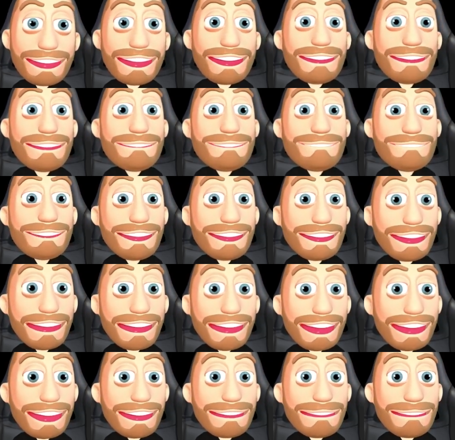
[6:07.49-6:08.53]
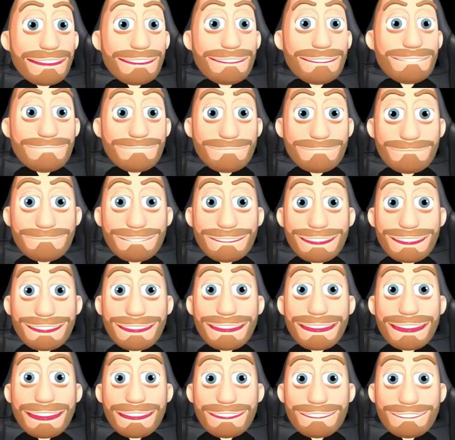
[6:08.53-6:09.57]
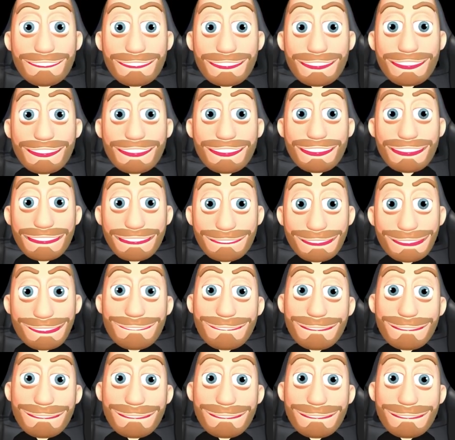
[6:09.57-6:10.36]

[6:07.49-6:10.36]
So these take all the little events